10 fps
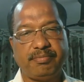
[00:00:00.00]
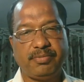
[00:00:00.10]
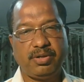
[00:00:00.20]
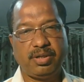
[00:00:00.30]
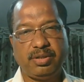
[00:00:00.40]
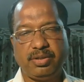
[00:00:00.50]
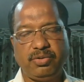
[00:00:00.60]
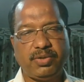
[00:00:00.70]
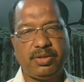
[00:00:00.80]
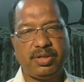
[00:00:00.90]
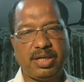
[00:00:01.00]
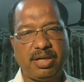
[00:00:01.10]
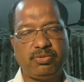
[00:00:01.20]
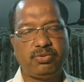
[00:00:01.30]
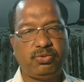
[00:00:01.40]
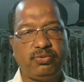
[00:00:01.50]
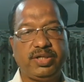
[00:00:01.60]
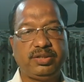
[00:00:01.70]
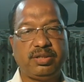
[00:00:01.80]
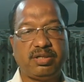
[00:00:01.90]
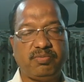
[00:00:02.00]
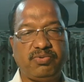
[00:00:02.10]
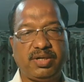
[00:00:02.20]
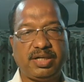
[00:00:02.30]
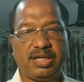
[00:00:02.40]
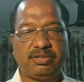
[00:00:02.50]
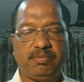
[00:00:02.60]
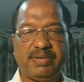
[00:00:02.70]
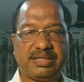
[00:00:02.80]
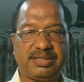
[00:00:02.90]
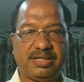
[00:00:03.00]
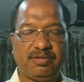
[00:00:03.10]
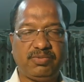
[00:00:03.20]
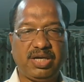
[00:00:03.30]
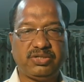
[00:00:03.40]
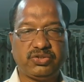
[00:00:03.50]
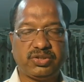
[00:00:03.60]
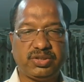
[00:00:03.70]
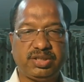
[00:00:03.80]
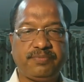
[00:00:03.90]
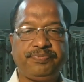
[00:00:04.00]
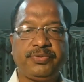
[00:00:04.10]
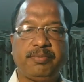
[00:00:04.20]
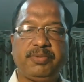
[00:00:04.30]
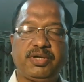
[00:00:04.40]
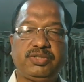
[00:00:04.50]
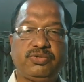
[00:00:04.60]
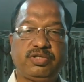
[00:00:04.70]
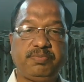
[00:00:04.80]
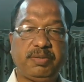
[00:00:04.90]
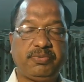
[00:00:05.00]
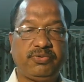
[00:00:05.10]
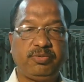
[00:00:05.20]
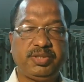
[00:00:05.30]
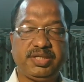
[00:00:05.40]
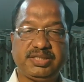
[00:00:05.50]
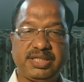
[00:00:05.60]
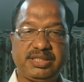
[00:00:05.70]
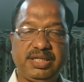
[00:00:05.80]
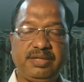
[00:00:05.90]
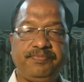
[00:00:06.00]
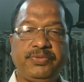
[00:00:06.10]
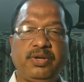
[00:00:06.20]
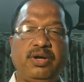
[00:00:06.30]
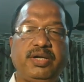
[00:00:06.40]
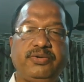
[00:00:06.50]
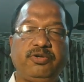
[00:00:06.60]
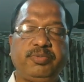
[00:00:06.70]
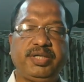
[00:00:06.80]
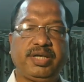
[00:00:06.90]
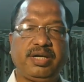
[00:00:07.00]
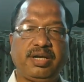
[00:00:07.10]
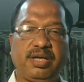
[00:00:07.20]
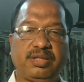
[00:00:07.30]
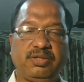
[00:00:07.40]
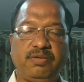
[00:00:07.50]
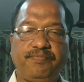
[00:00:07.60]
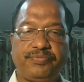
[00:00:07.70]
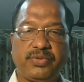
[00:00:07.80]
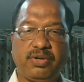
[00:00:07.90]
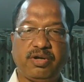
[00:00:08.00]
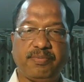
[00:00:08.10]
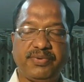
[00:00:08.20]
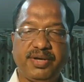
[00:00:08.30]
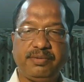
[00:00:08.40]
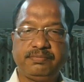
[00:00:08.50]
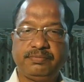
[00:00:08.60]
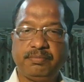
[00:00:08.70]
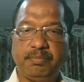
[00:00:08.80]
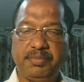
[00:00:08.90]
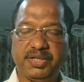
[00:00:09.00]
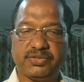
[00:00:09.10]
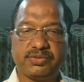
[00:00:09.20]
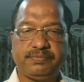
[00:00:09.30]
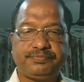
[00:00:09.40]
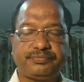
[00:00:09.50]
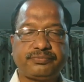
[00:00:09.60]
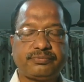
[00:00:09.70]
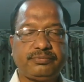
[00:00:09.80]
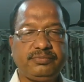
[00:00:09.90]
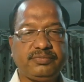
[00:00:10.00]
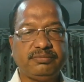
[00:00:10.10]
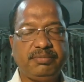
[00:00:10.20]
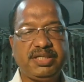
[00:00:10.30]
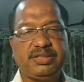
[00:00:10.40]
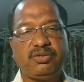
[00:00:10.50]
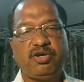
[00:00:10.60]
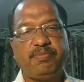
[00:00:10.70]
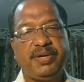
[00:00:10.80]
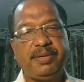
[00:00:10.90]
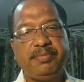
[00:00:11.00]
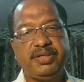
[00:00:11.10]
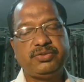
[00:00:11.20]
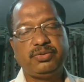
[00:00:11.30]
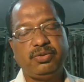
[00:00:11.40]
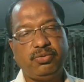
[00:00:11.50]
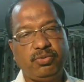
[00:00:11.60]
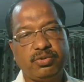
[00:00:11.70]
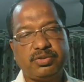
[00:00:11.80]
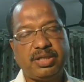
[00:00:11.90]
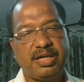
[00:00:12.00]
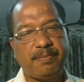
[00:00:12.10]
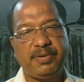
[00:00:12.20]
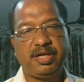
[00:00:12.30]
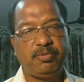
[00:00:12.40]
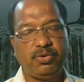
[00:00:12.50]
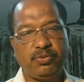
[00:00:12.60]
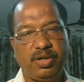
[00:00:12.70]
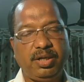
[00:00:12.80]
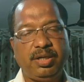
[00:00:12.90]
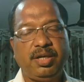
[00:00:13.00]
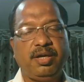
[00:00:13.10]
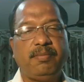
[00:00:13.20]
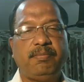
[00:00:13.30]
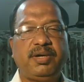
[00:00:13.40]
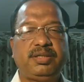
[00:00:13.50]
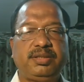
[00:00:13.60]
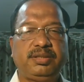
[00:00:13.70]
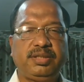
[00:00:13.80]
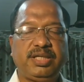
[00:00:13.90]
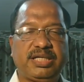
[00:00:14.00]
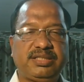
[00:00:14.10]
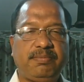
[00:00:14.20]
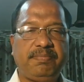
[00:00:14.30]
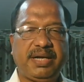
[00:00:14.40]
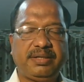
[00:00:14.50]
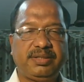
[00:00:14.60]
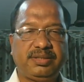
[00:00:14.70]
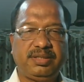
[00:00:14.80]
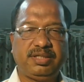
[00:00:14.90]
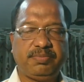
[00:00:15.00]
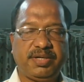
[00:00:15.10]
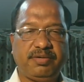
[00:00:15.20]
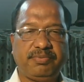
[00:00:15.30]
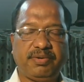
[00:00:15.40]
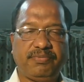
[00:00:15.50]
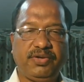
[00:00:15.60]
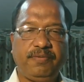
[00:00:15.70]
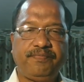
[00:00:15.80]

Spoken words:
or you are not allowed to do any the rough work at the back side of the answer sheet, because your the paper will be rejected or it will be declared as the unfair means. Means unfair means rules are applicable to all, but the exam pattern is the different from the